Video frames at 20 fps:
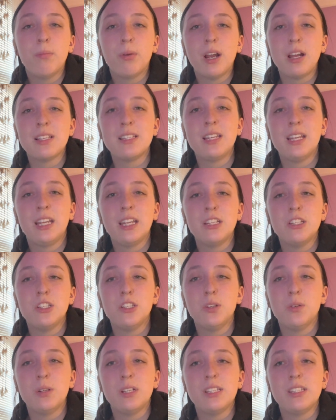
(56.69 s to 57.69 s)
president can
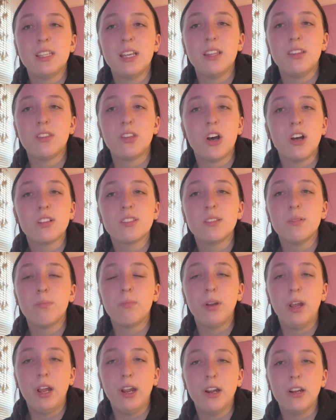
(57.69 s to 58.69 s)
do is send thoughts and
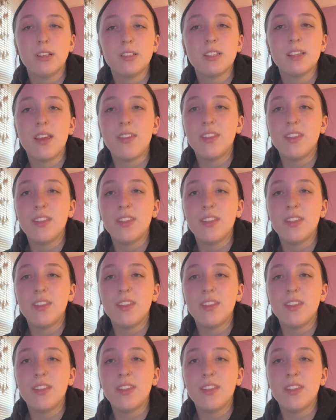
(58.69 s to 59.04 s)
prayers,